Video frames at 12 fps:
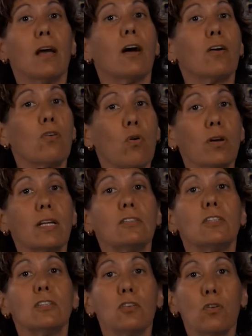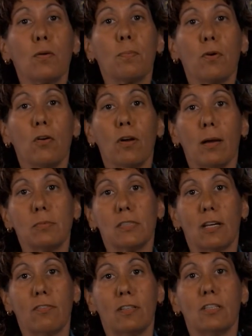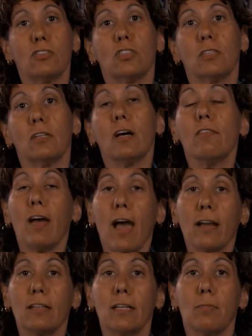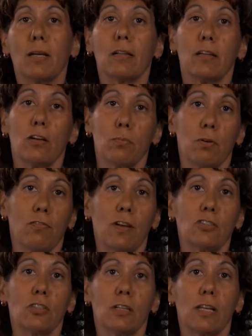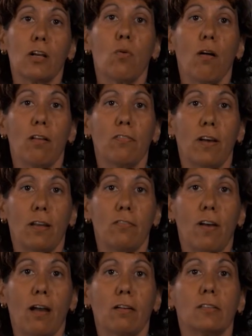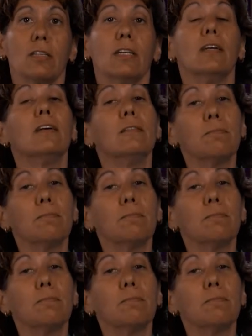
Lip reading: according to your program's definition of academically or professionally qualified faculty.